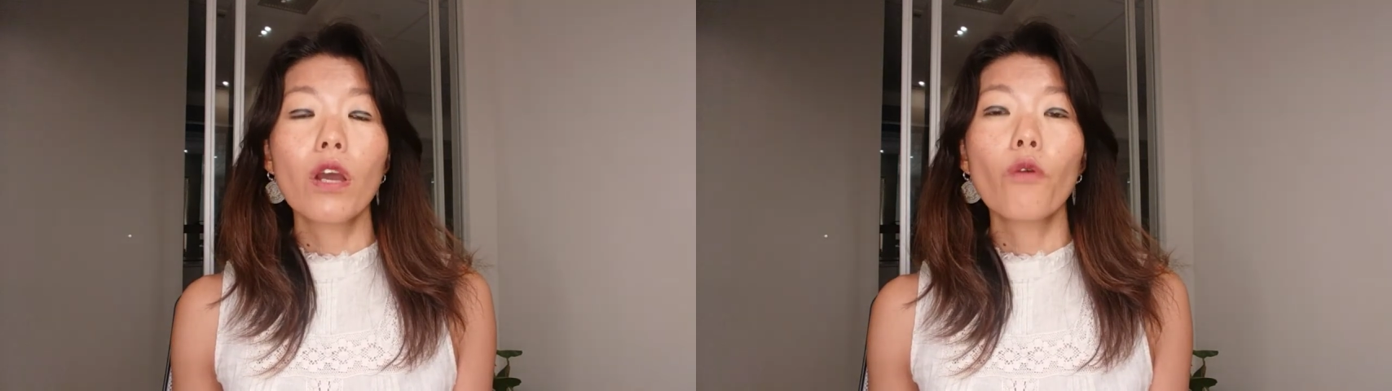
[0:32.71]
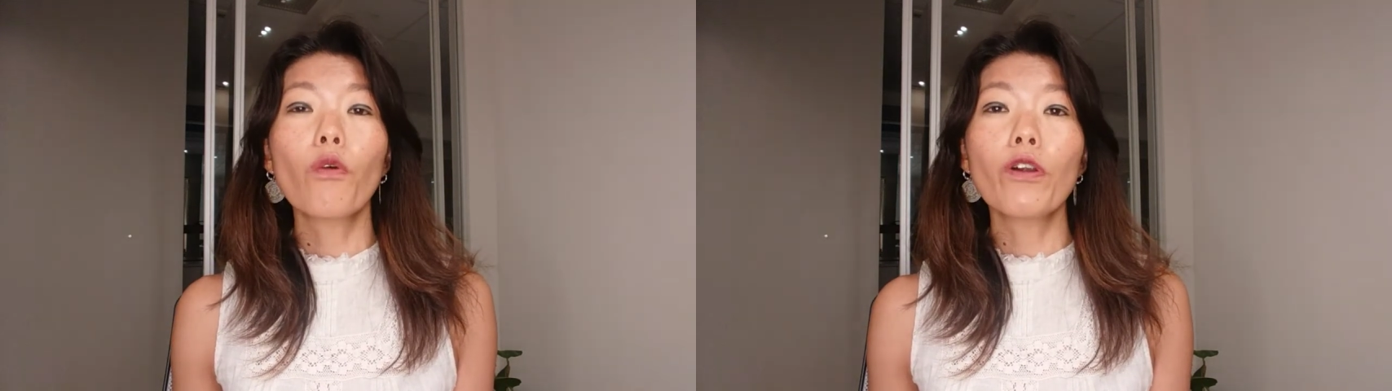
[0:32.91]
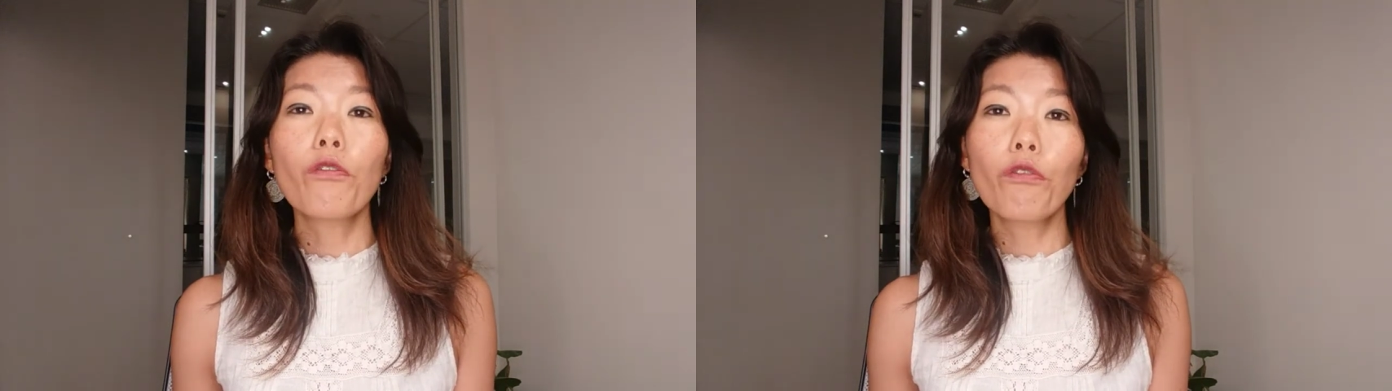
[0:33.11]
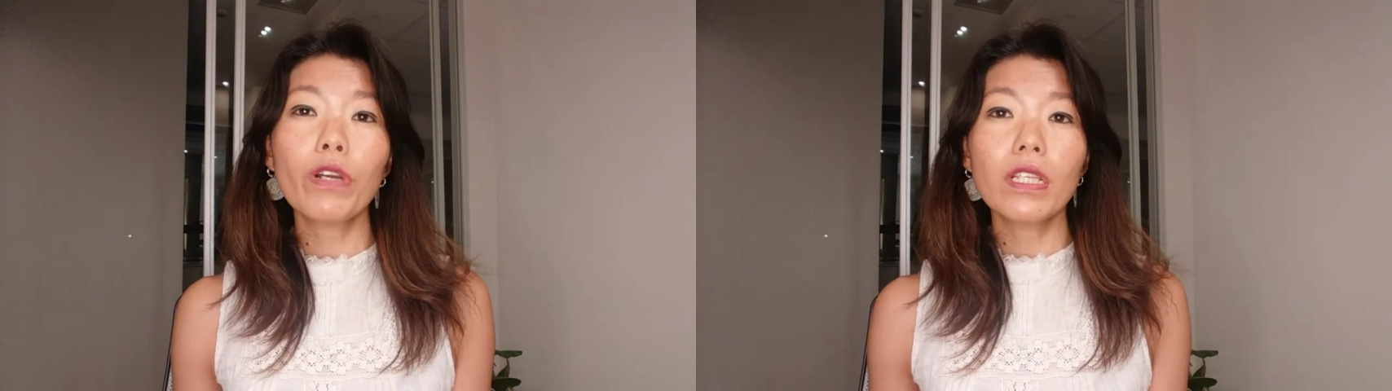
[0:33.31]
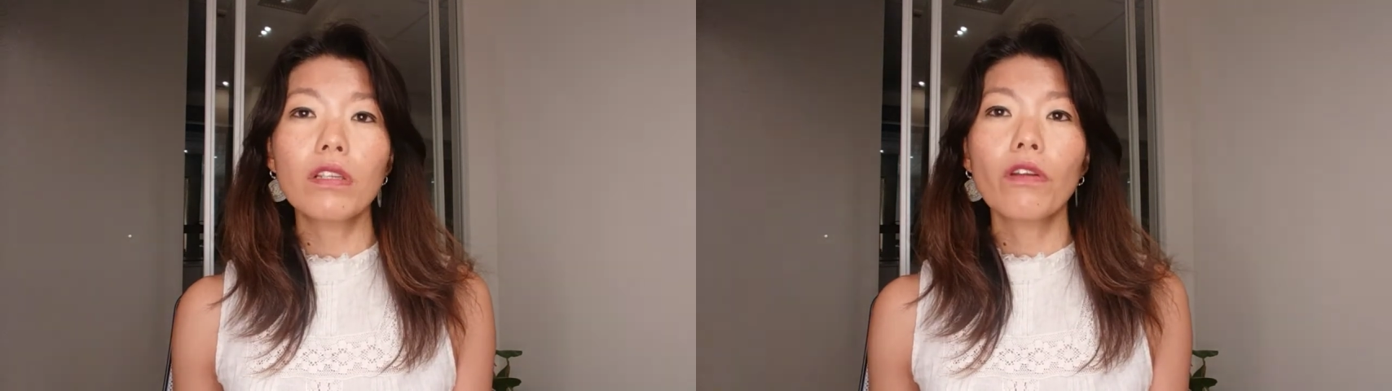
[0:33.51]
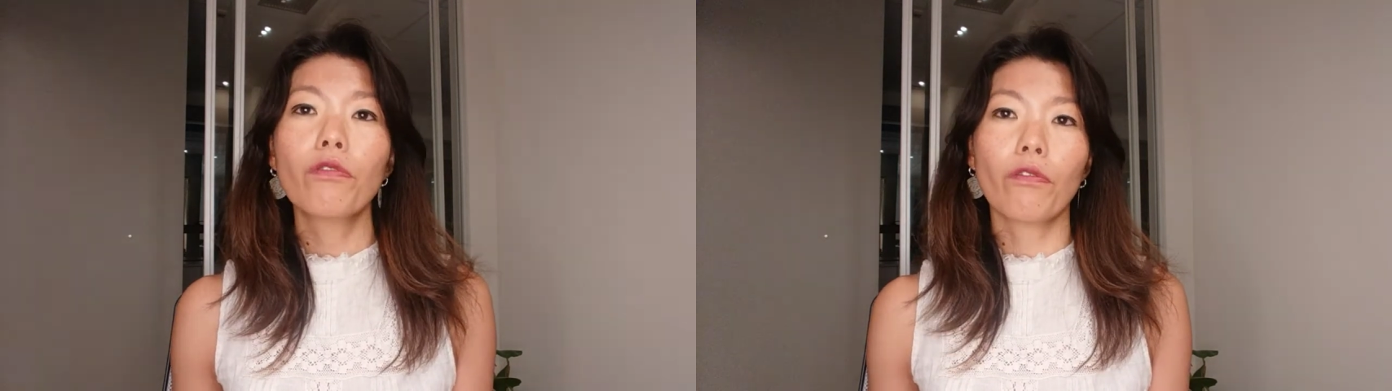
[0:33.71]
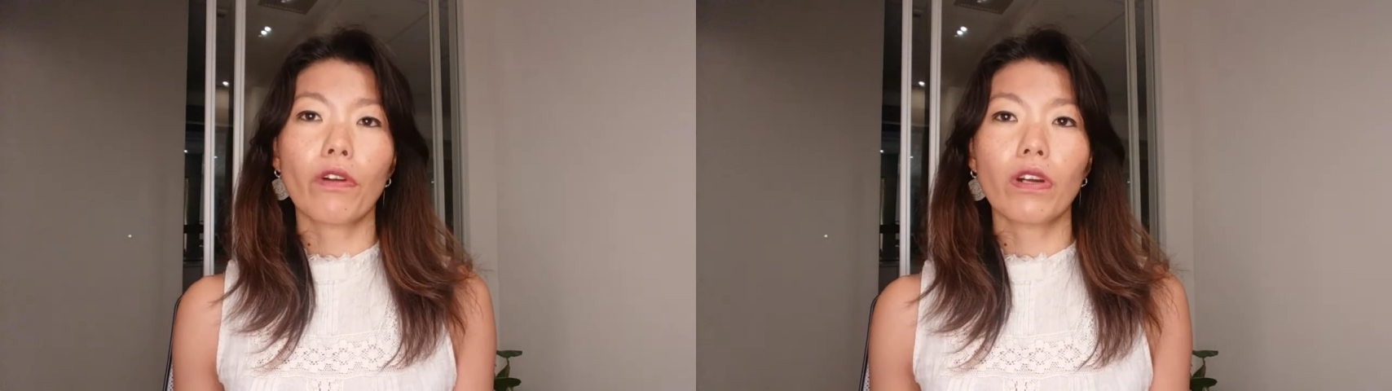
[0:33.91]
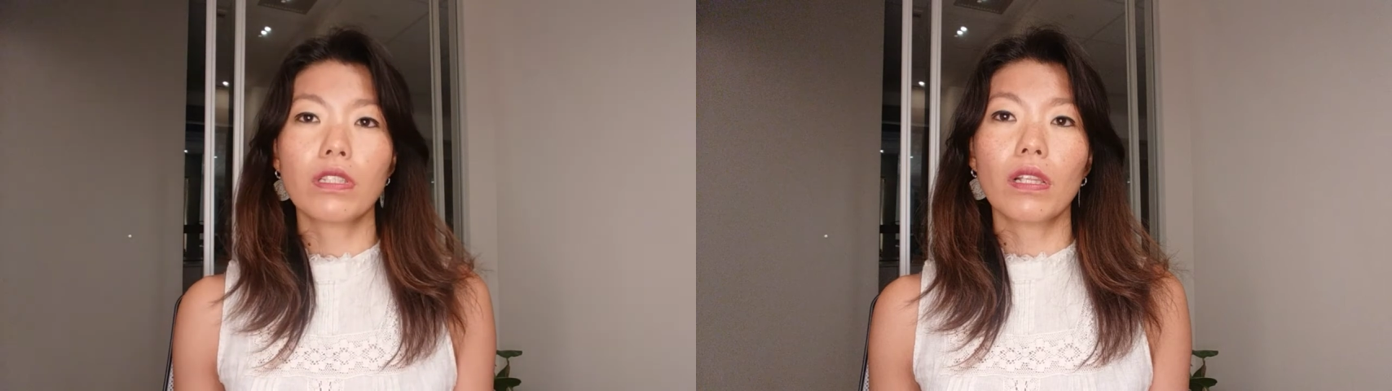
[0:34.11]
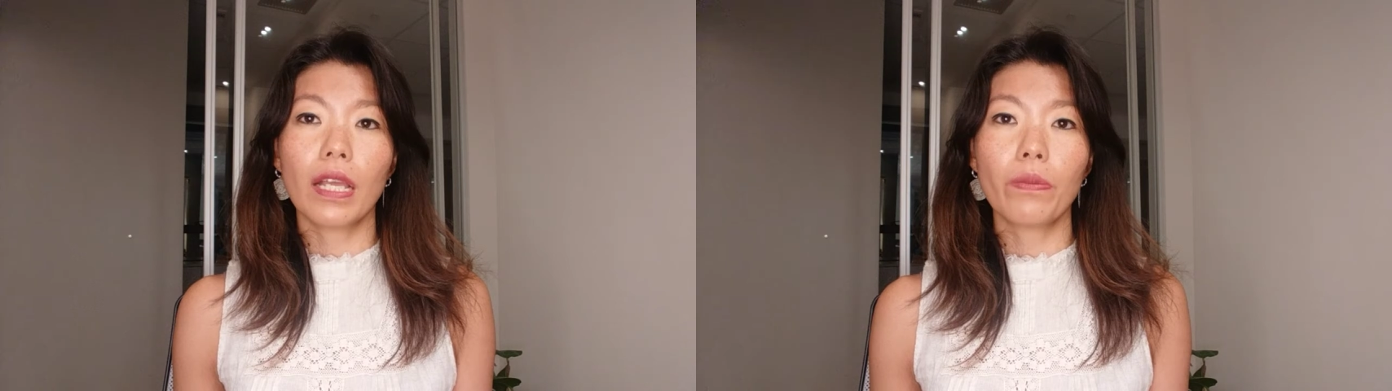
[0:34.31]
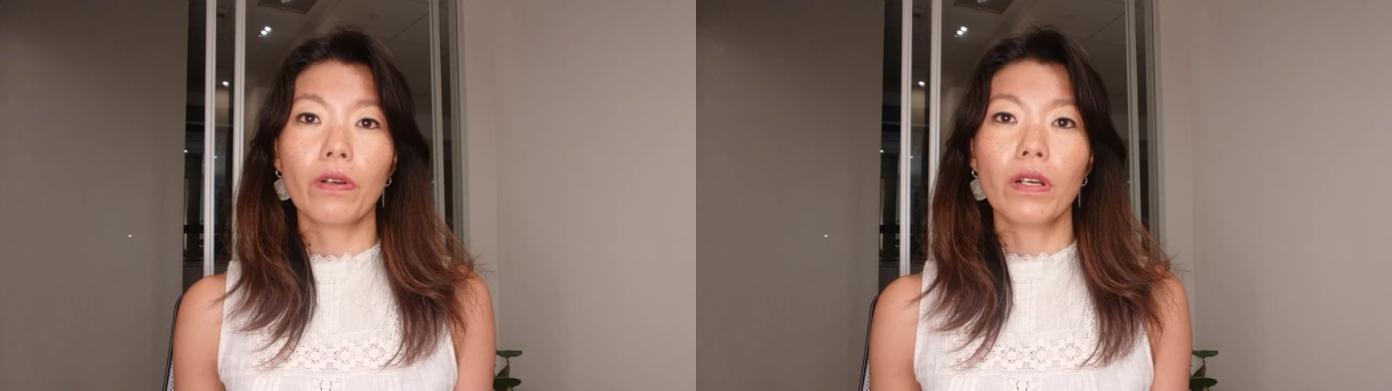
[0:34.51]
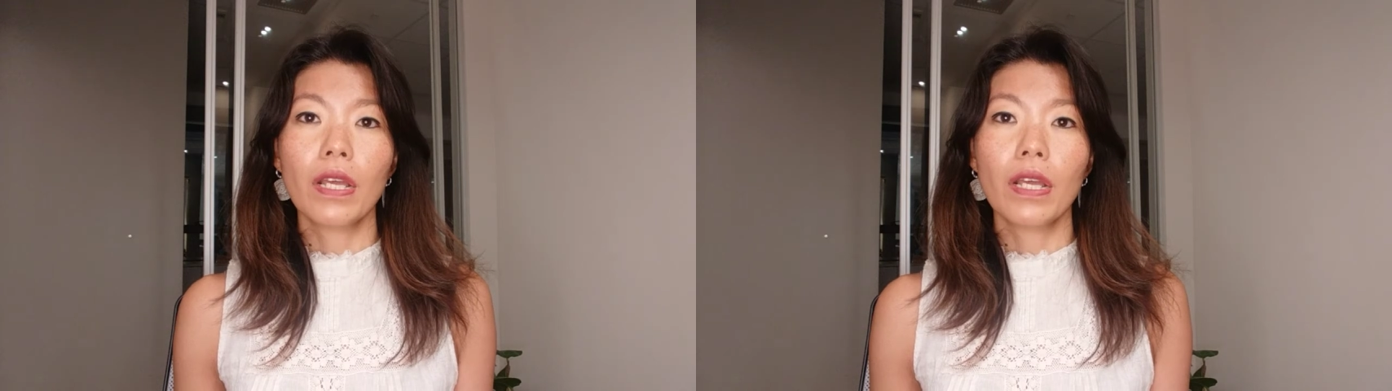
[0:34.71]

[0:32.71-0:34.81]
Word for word: were freed from forced labor,